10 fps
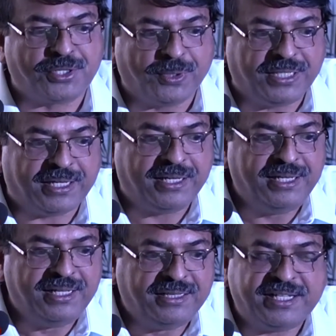showed that
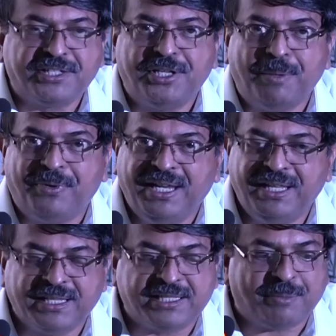there is debris
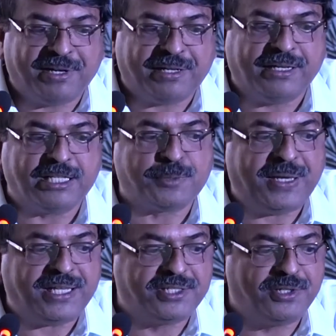in the subretinal
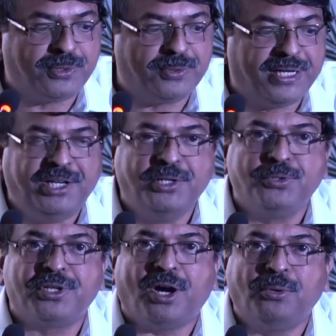space due to
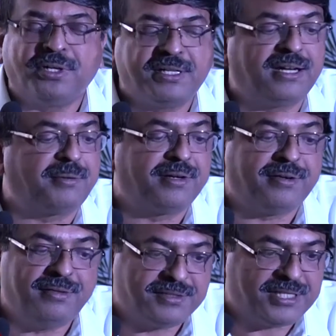reduced outer
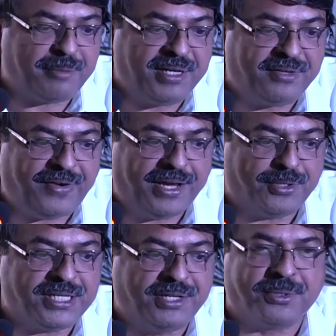segment
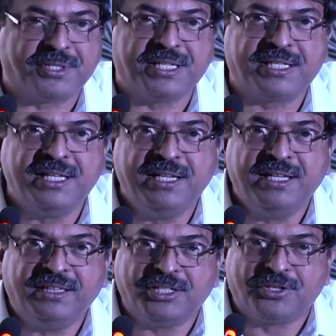phagocytosis.
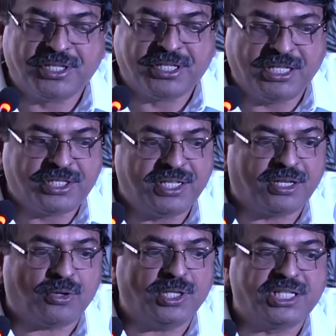This results in
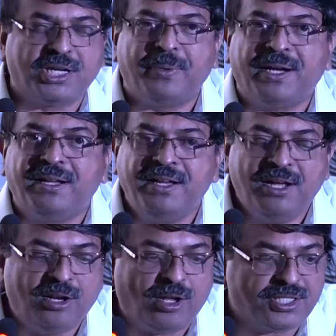the consequent
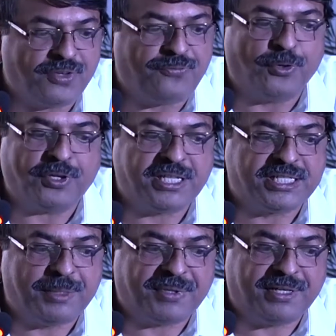loss of
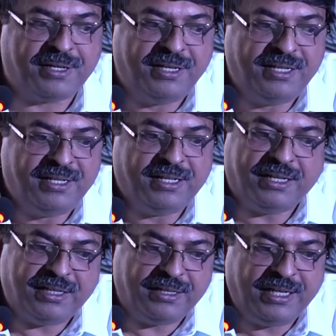photoreceptor
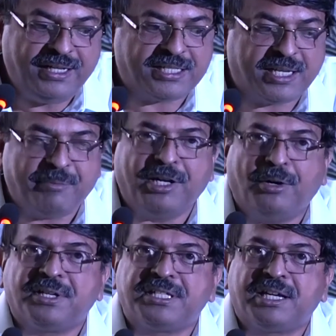inner segment,
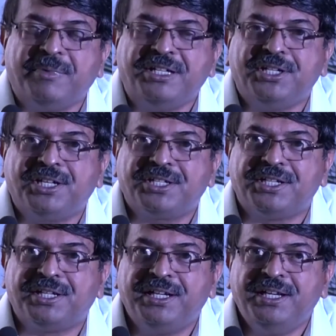outer segment
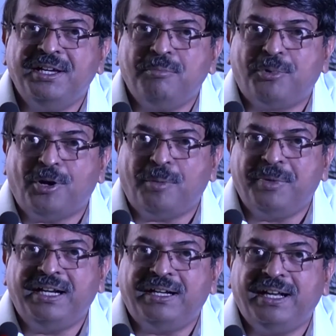junction,
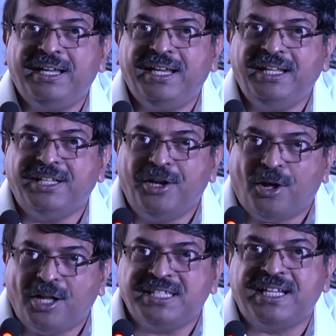predominantly in the
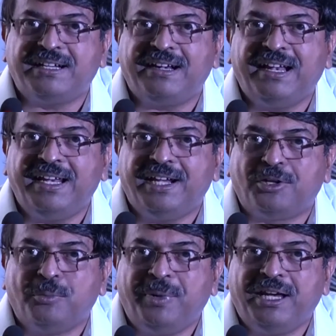non-central area
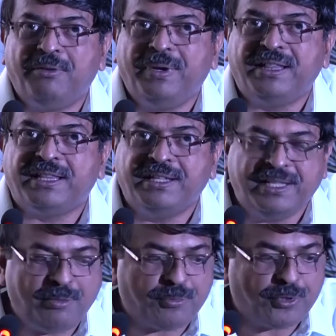to begin with, and then